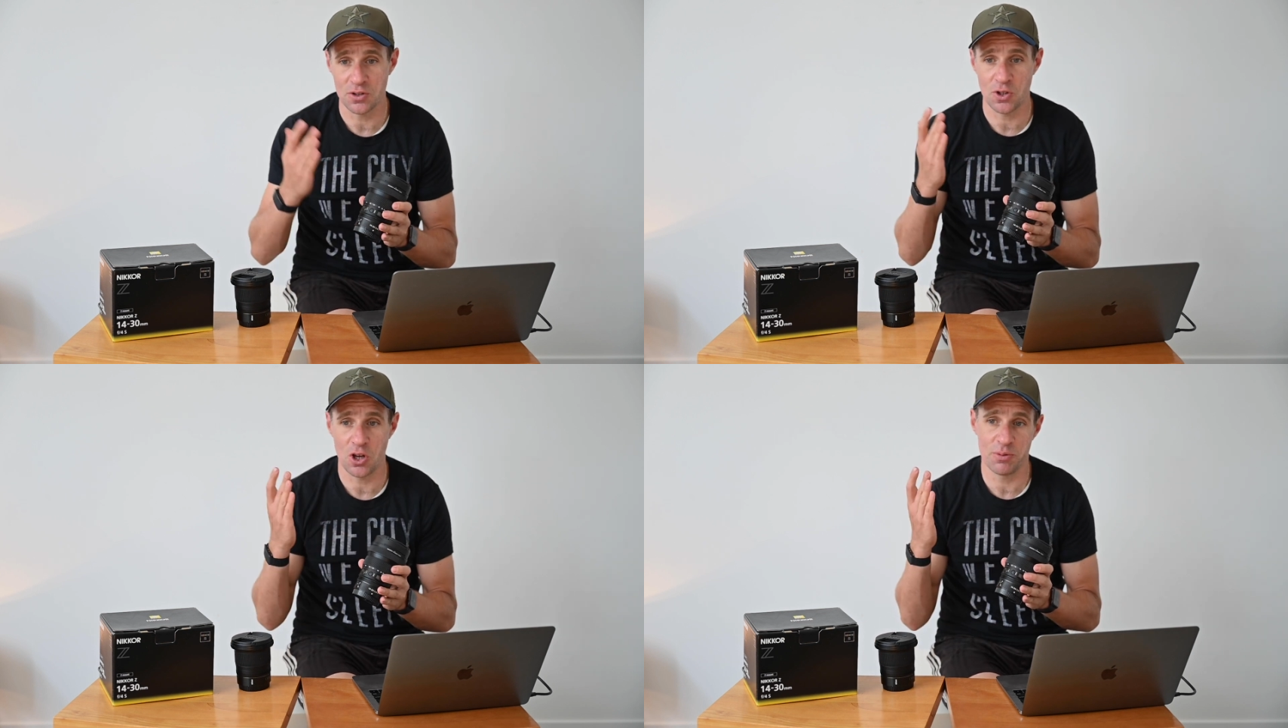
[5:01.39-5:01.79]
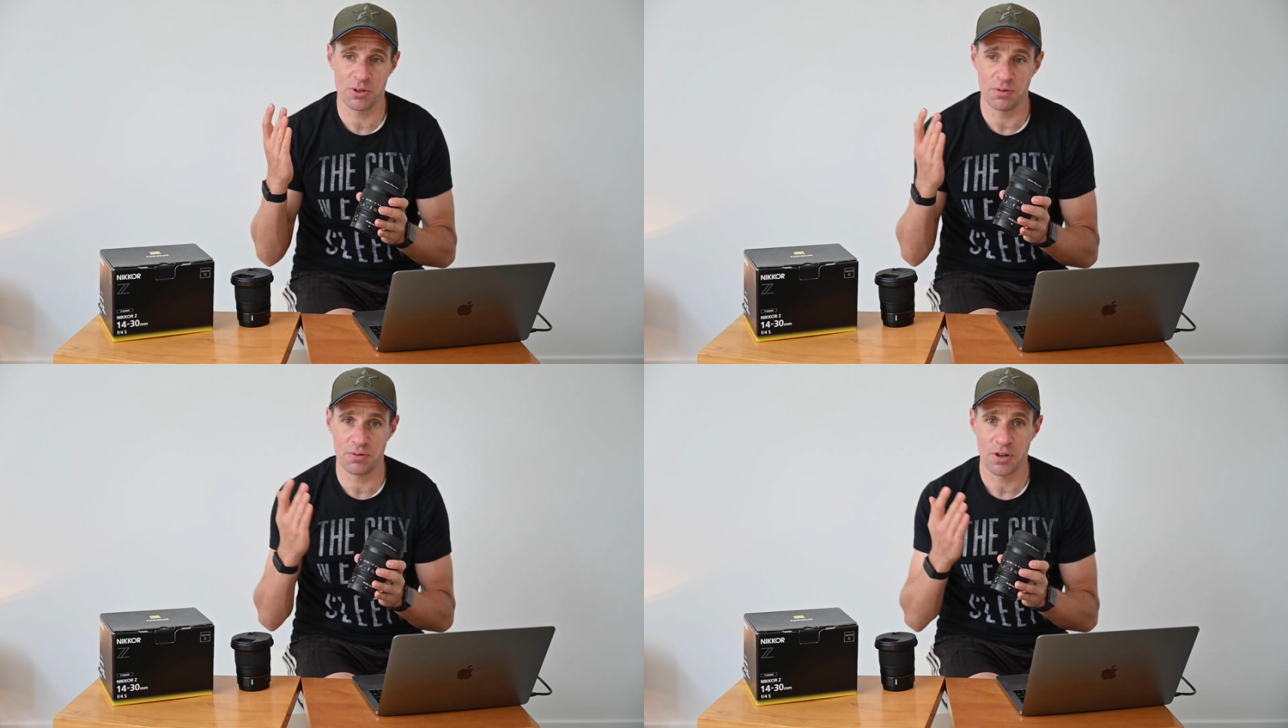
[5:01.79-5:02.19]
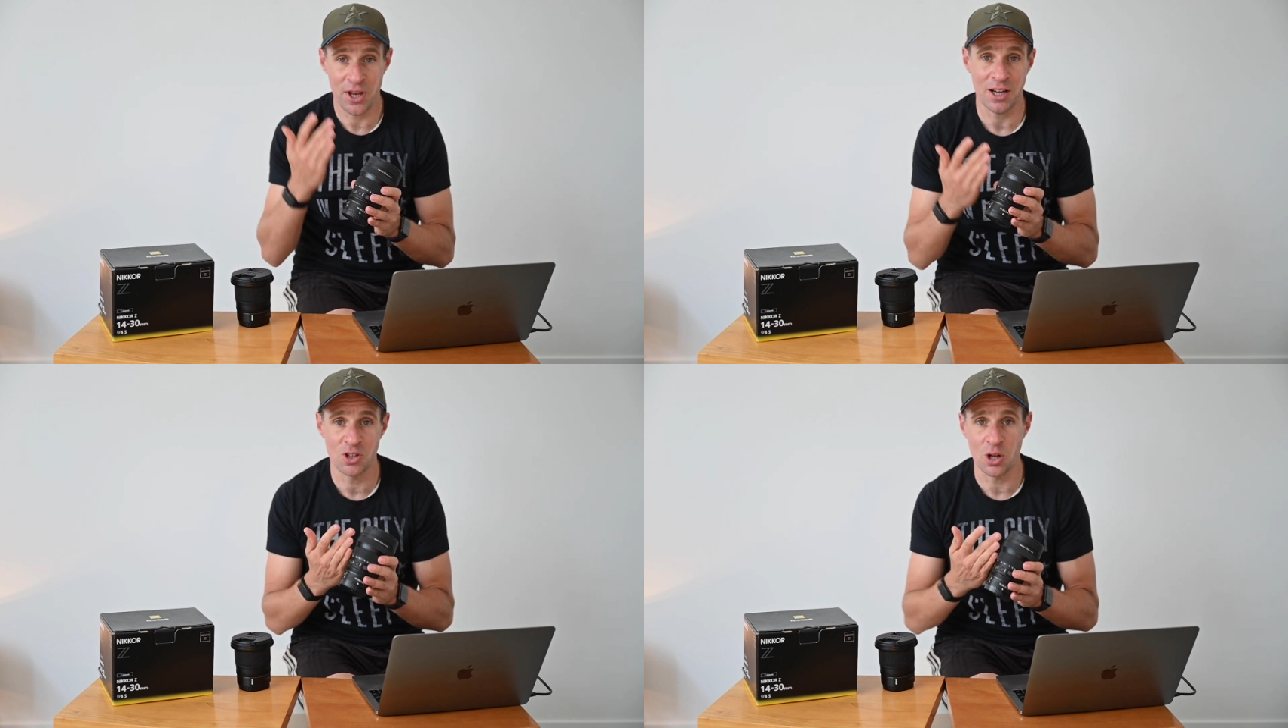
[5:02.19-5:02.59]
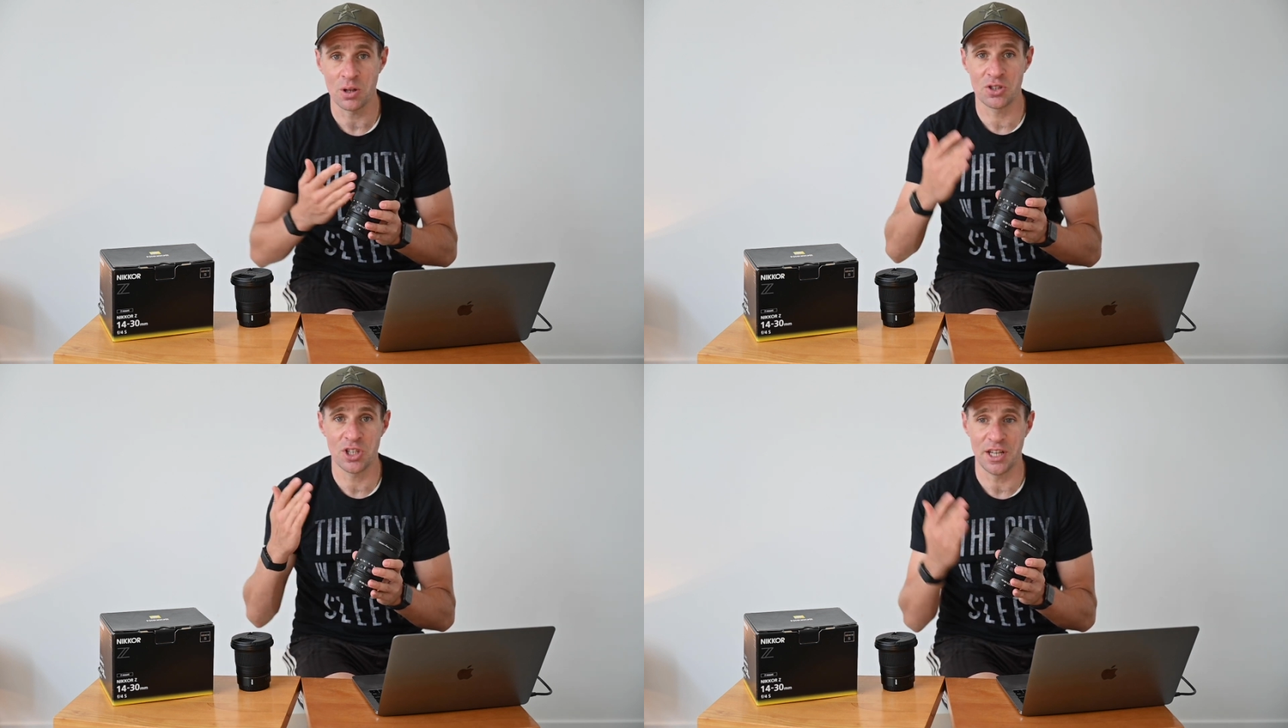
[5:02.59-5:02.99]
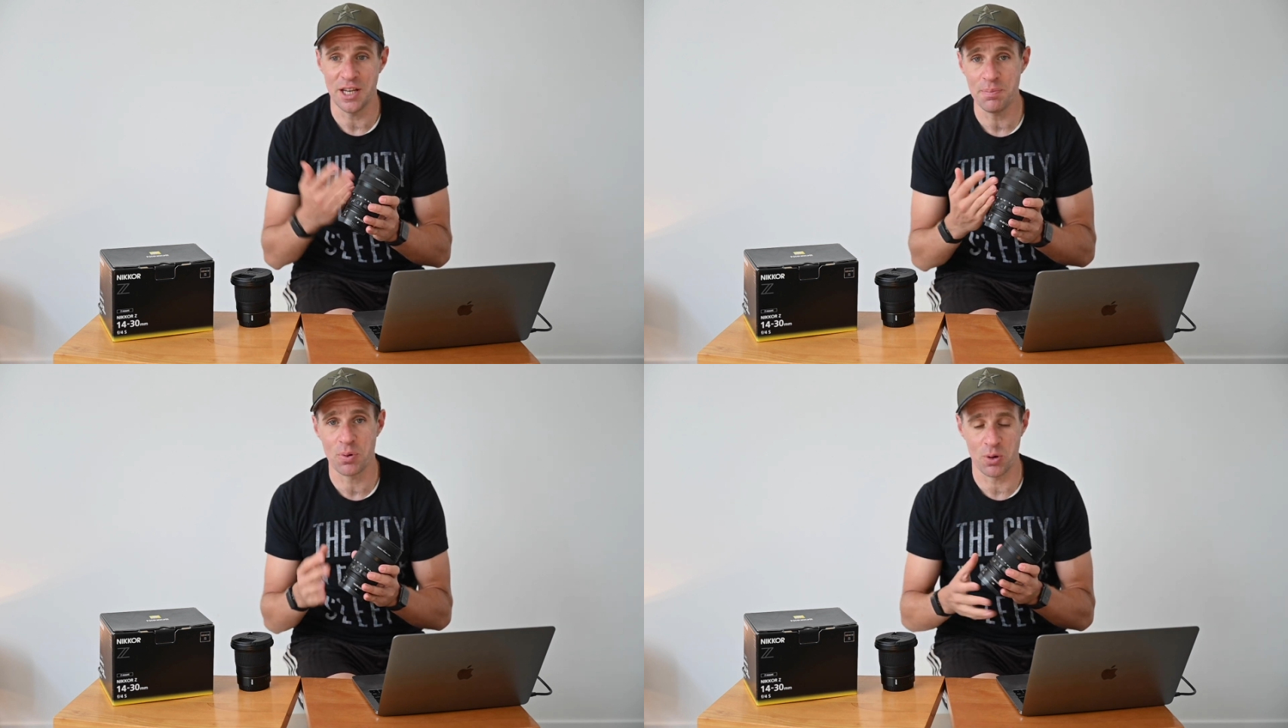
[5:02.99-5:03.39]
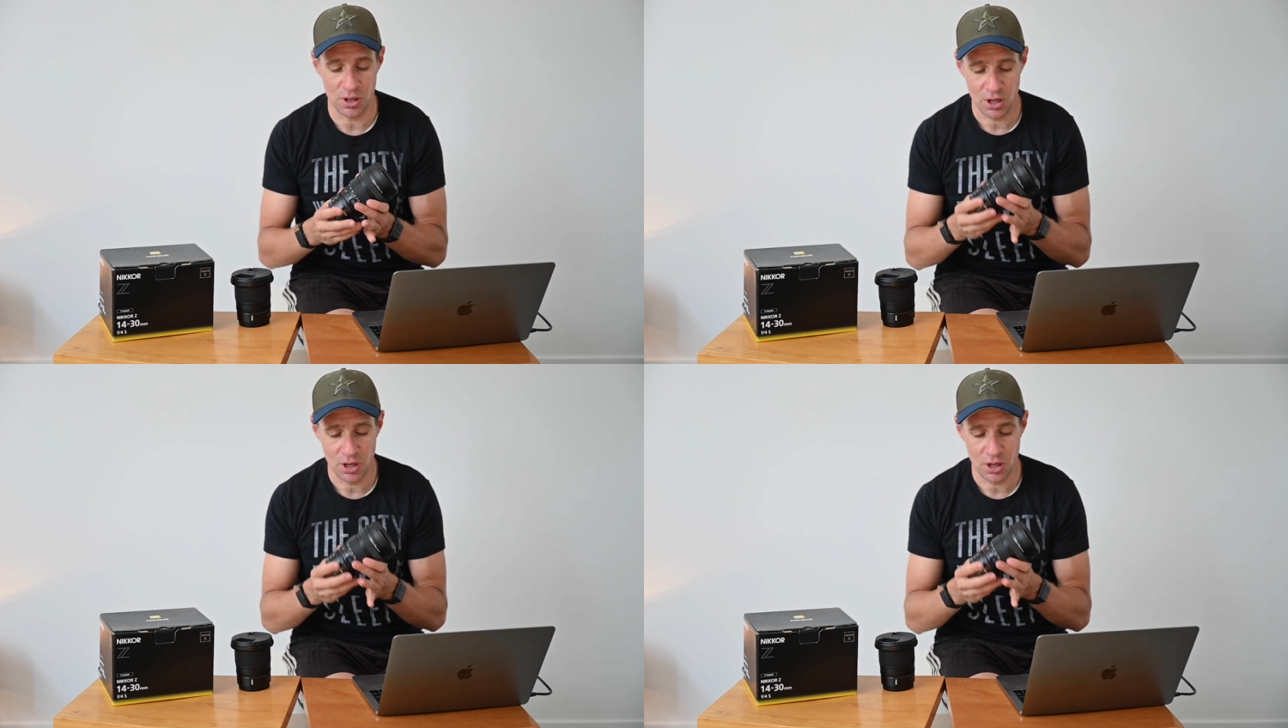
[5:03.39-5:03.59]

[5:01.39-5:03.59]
in terms of technology and input,